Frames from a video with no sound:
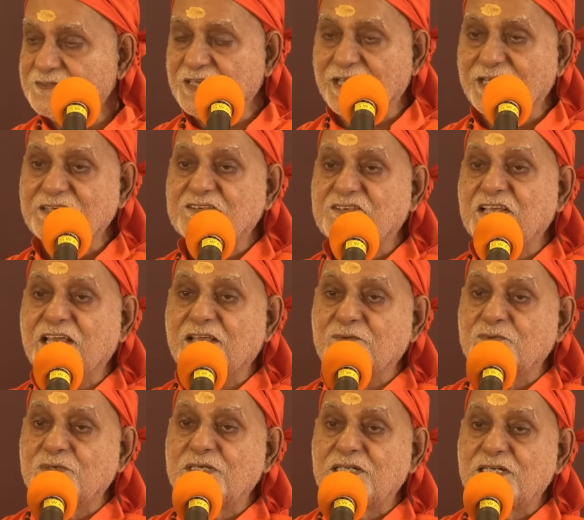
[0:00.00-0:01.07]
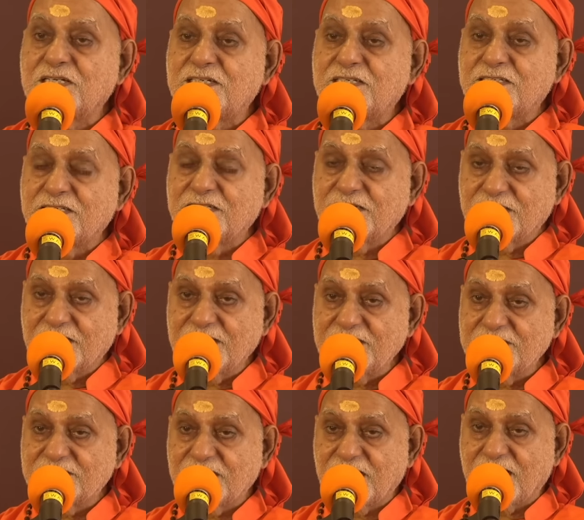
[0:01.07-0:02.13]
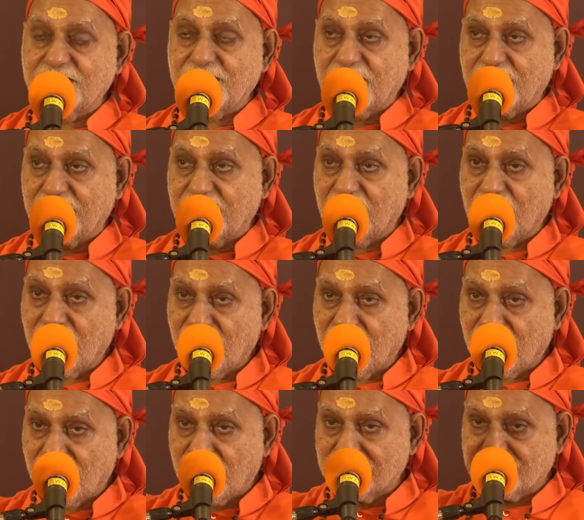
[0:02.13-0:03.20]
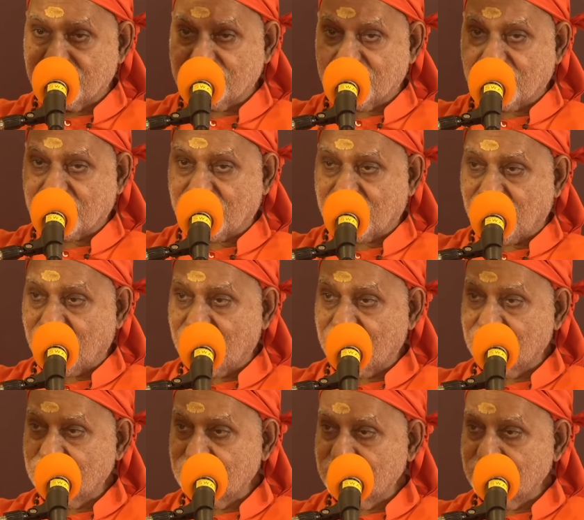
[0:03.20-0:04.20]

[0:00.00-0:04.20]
The entire world is an anatta chakra.